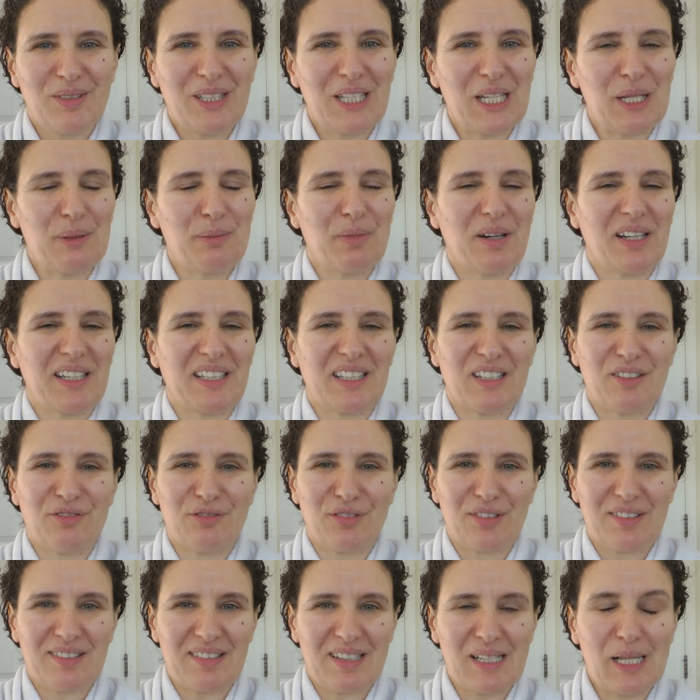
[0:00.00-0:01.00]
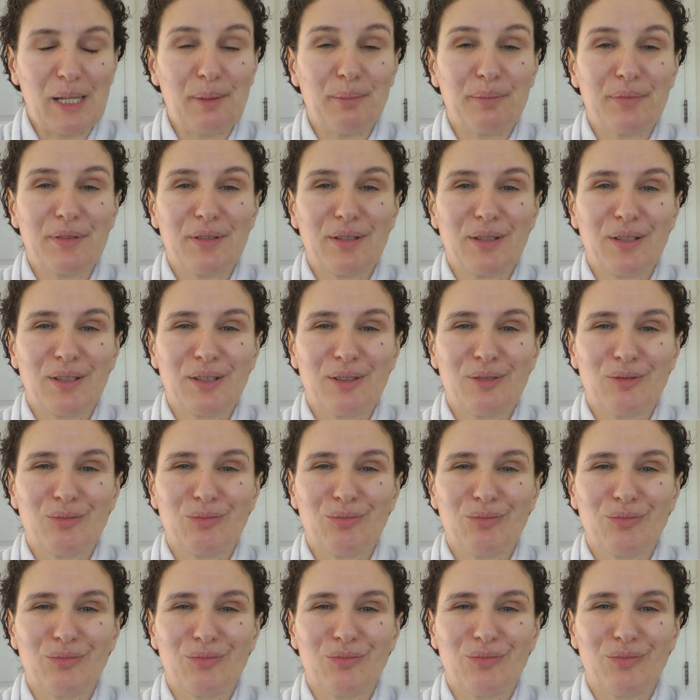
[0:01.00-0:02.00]
You might have slipped
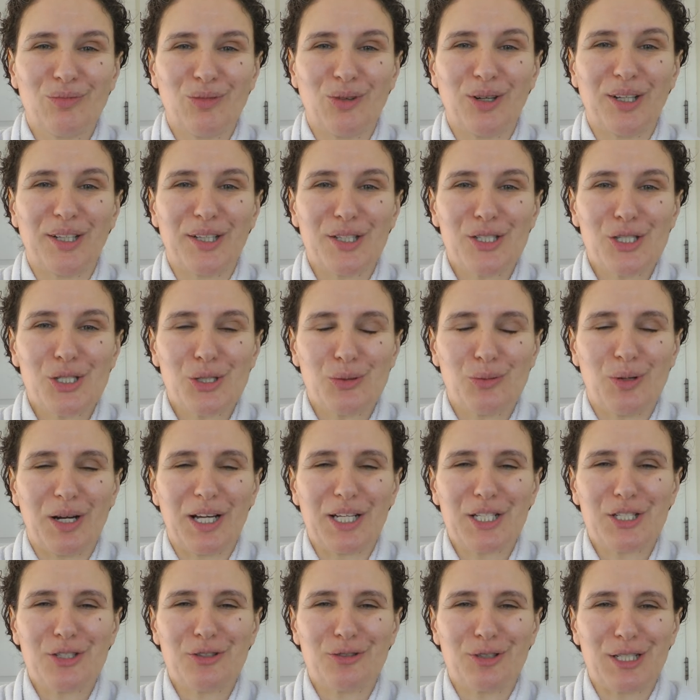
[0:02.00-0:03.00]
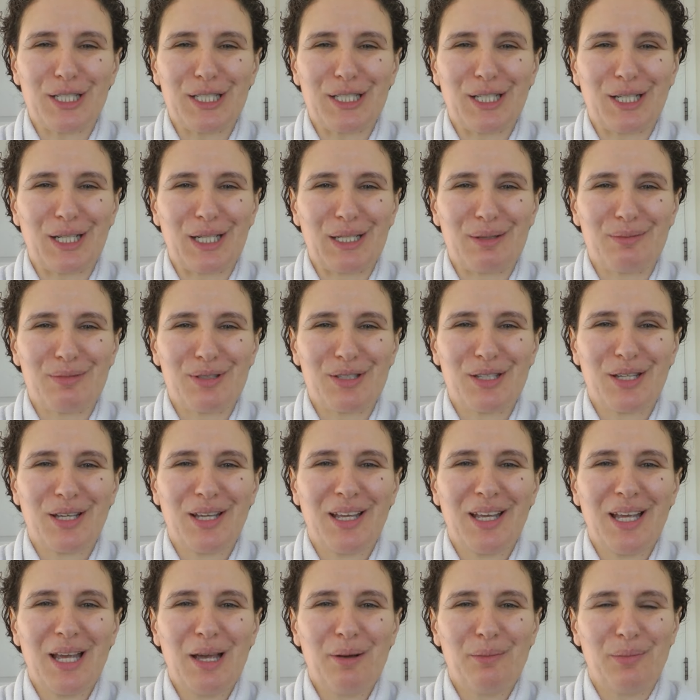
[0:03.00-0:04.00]
once, twice, three times,
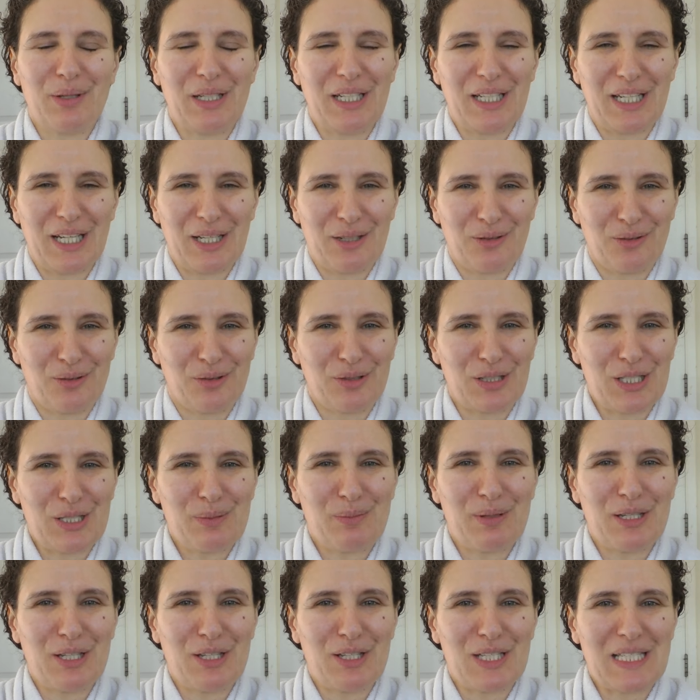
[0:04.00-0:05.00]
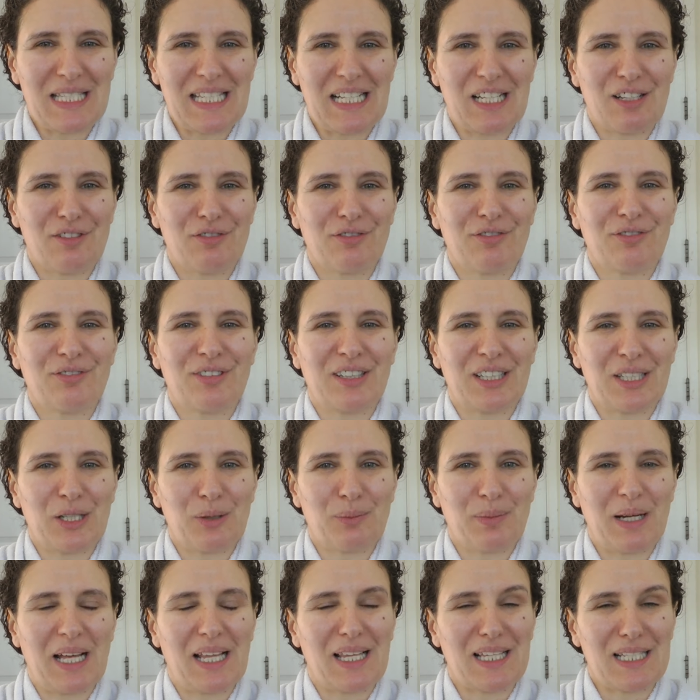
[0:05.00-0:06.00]
but you can always pick yourself and your
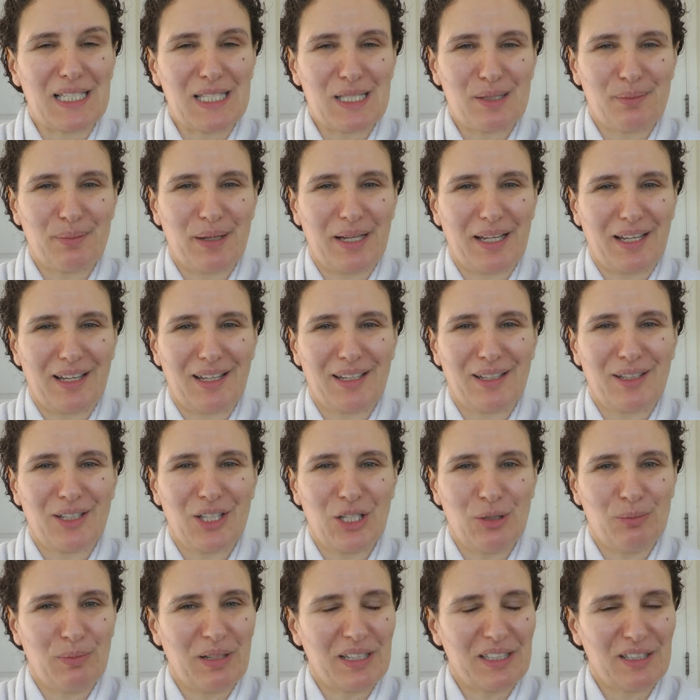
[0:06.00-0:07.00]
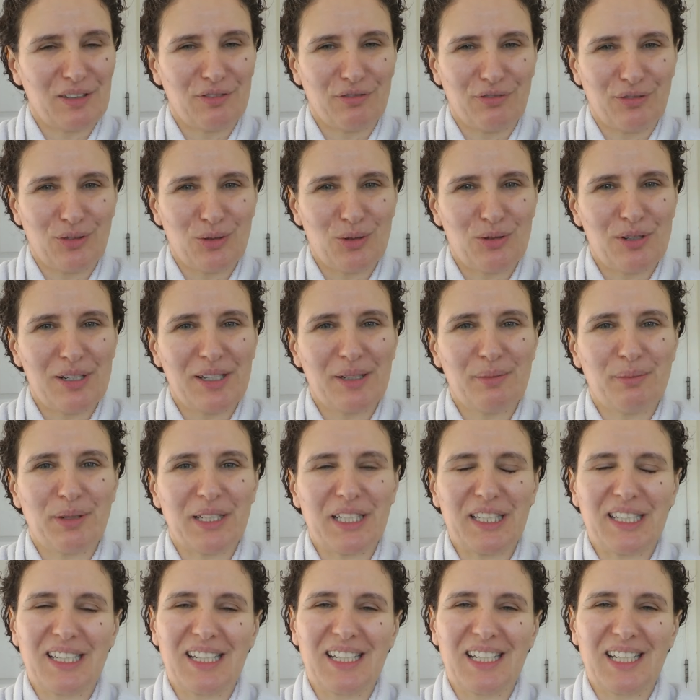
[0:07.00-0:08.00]
balance back. You might have fallen, but
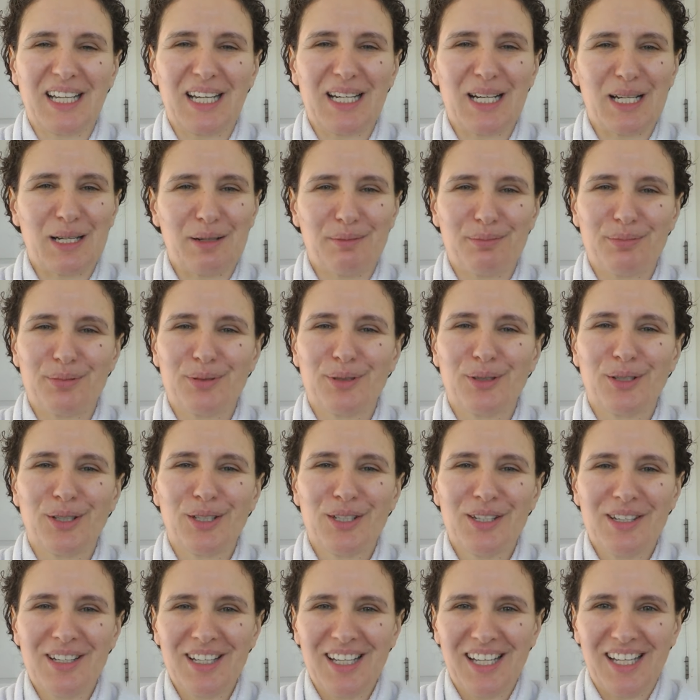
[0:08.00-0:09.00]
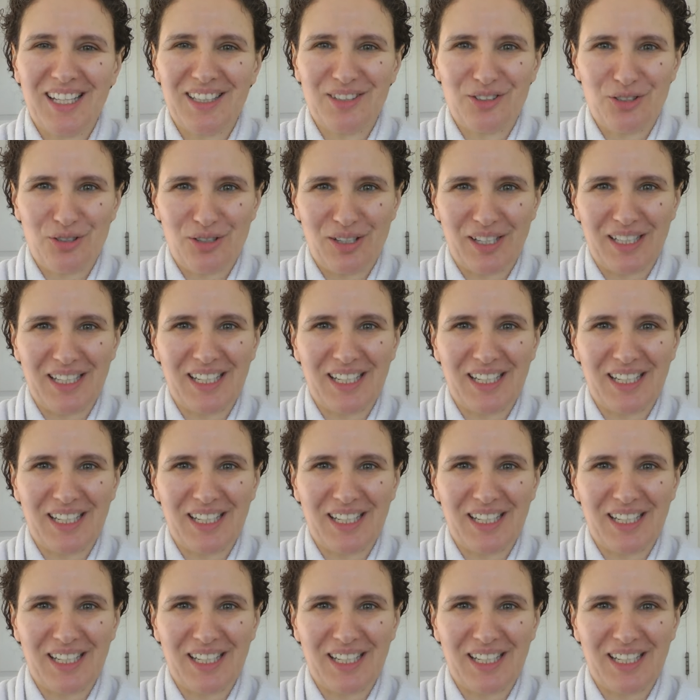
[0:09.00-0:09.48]
you can get up and try